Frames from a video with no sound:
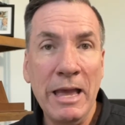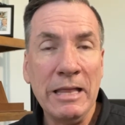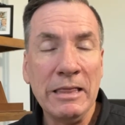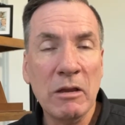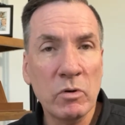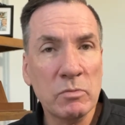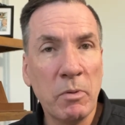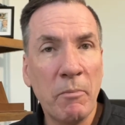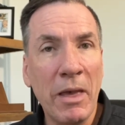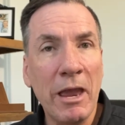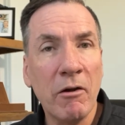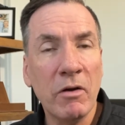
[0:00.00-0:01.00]
that was
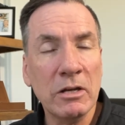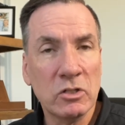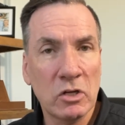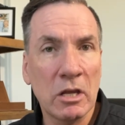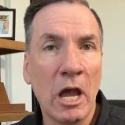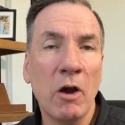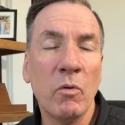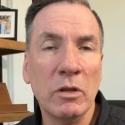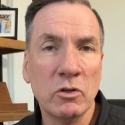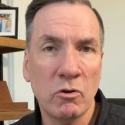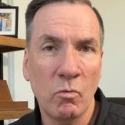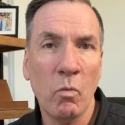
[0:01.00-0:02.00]
preparing to go
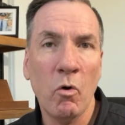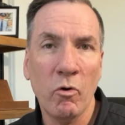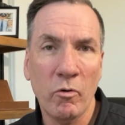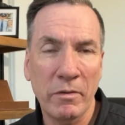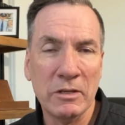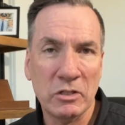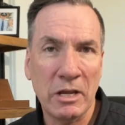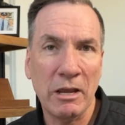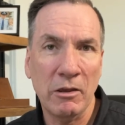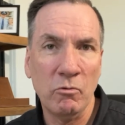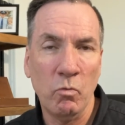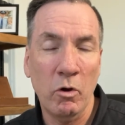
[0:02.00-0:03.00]
into war in the
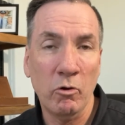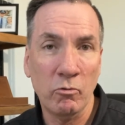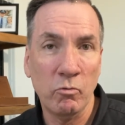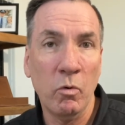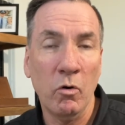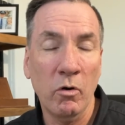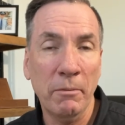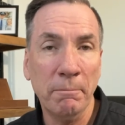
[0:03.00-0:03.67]
Second World War.